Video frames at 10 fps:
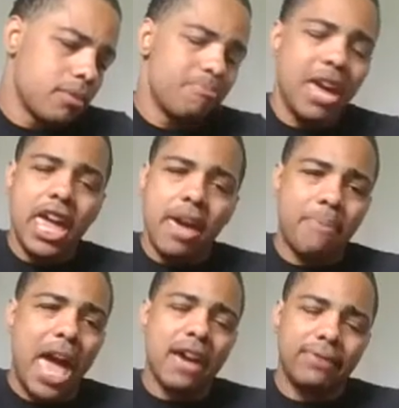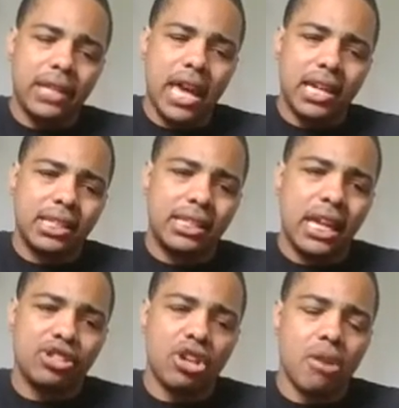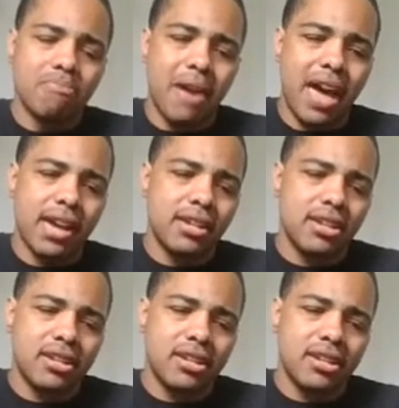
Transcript: Bat Batfleck decides to come back,